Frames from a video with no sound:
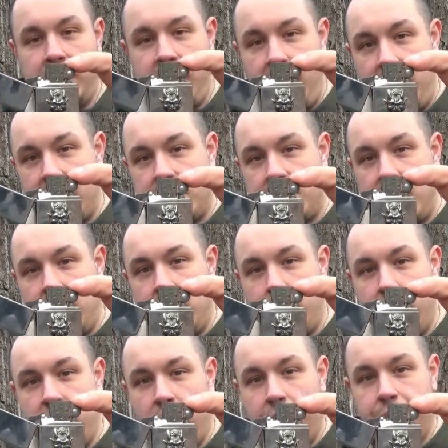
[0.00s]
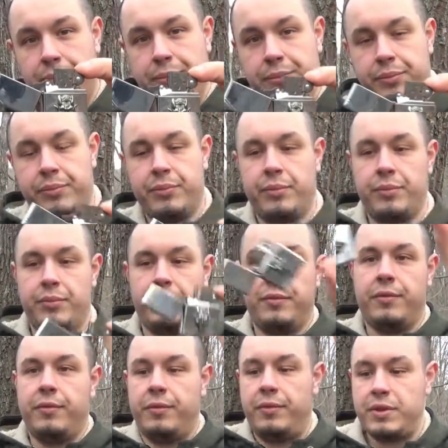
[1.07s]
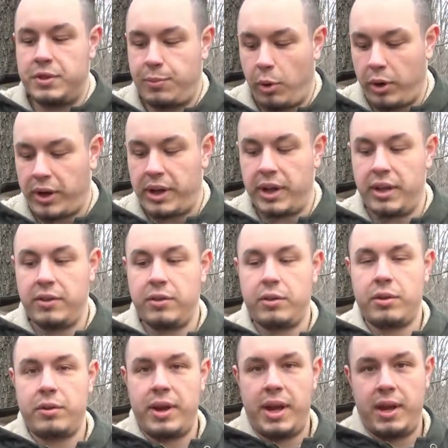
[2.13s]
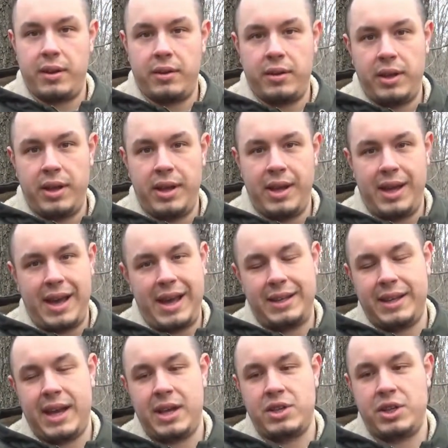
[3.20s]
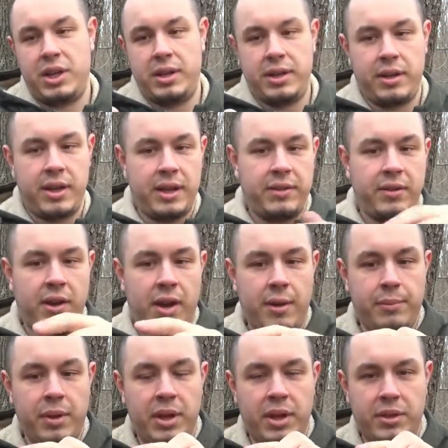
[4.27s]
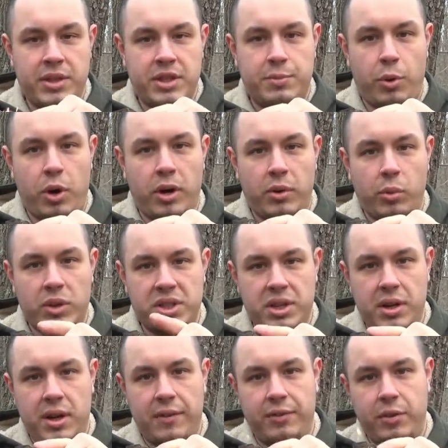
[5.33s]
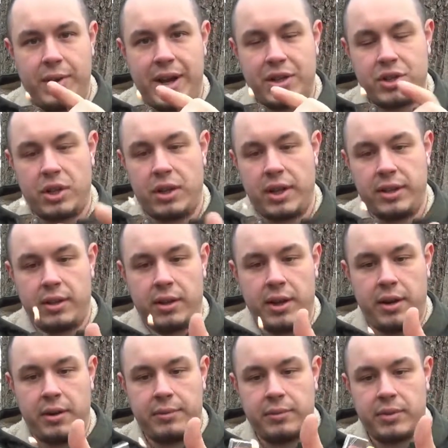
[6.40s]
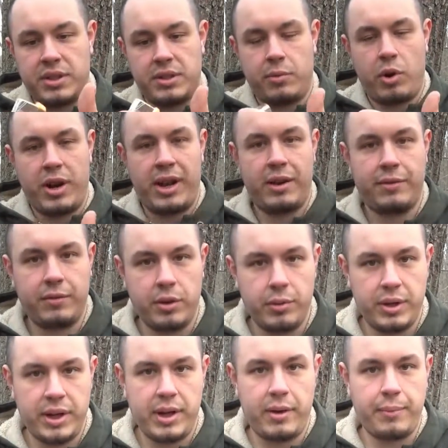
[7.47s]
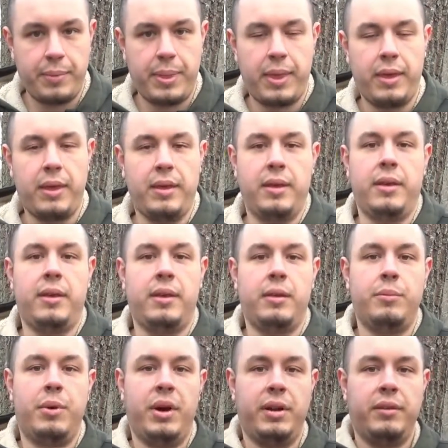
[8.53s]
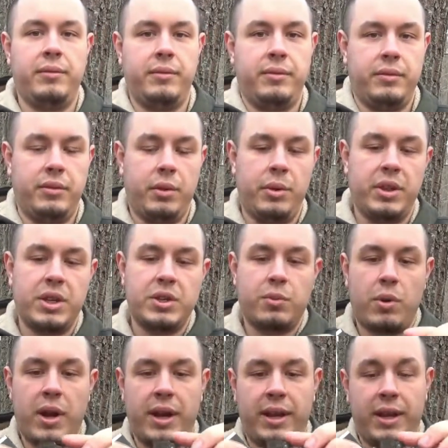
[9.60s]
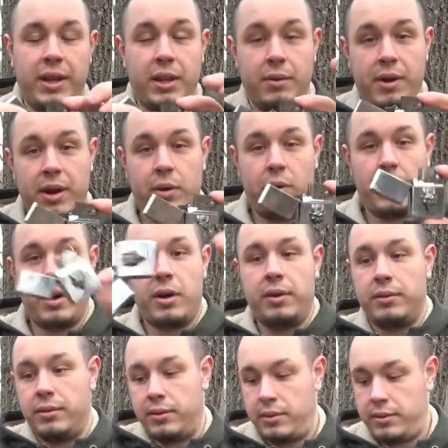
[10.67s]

the case and the wheel, sparking it into your other hand, and catching it. Now that time the spark wasn't enough to actually light the lighter because I'm running out of fluid now. But doing this right, in the right order,